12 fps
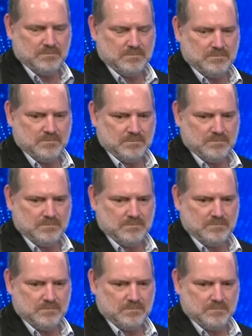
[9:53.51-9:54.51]

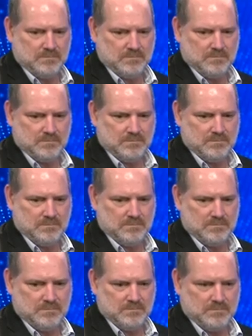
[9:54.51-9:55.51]

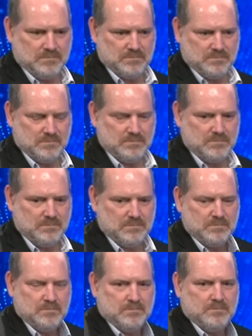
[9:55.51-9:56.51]

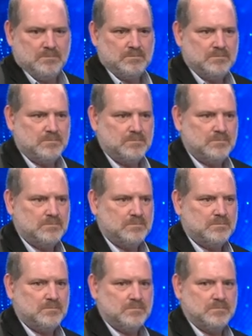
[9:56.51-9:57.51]

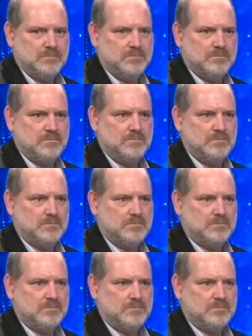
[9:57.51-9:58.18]
(silent)